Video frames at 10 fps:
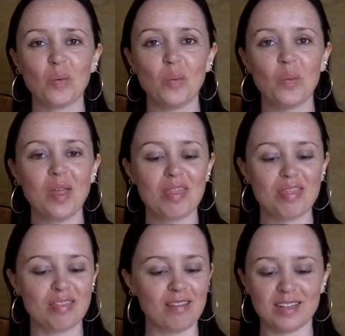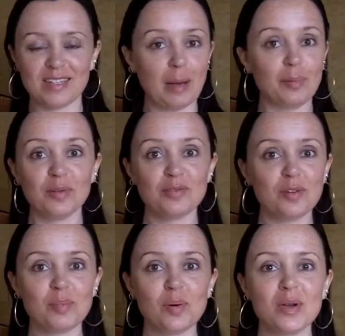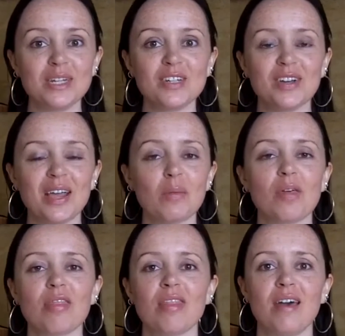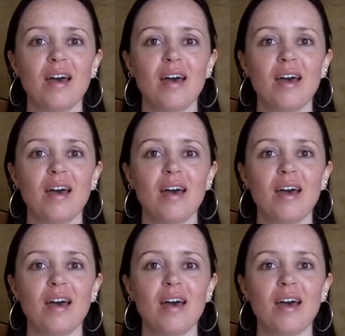with a sample of your poetry, with